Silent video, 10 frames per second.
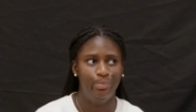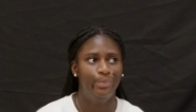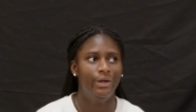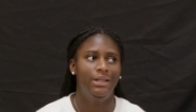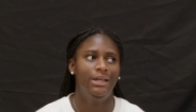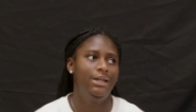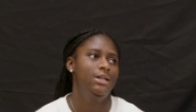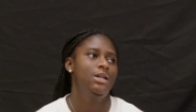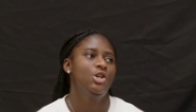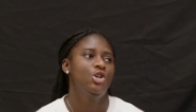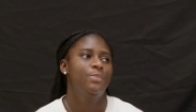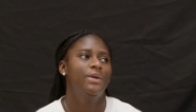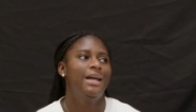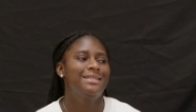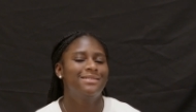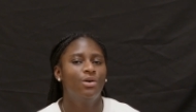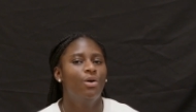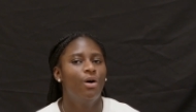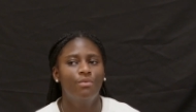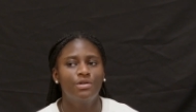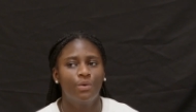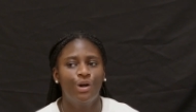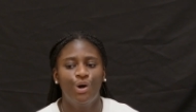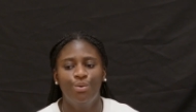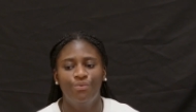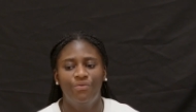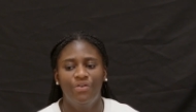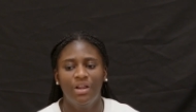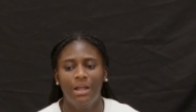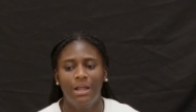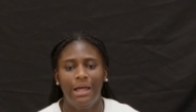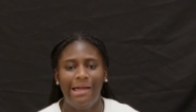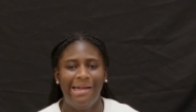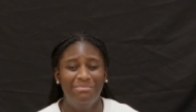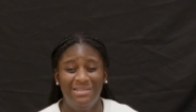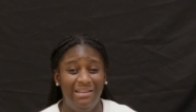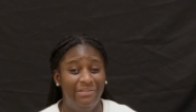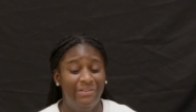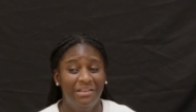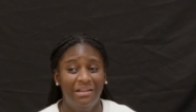But yeah, but I still always went home feeling empty, feeling